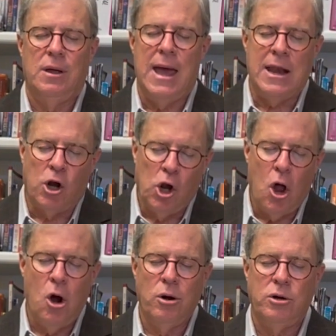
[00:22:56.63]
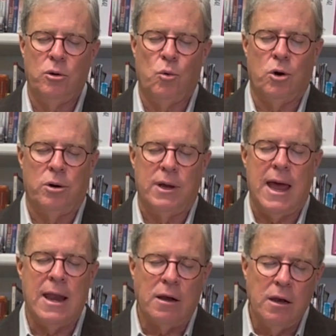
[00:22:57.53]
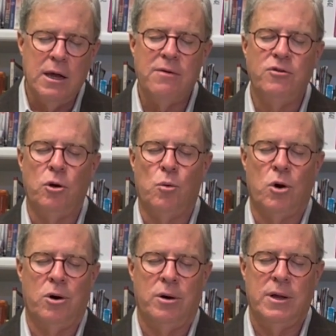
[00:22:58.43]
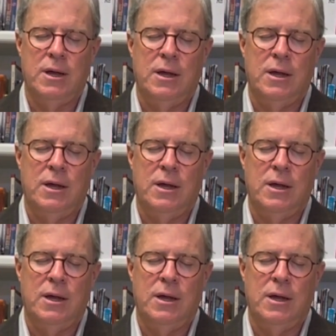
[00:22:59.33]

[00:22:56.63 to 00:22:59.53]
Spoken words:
and learn your Word and live your Word